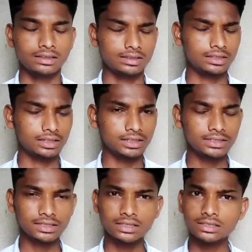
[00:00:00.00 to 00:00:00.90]
The
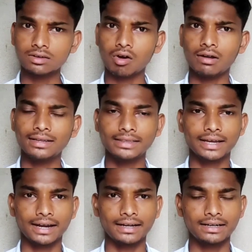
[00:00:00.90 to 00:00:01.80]
reason is only
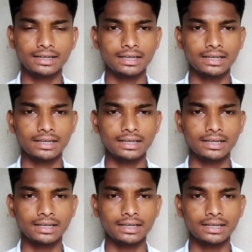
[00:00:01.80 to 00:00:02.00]
that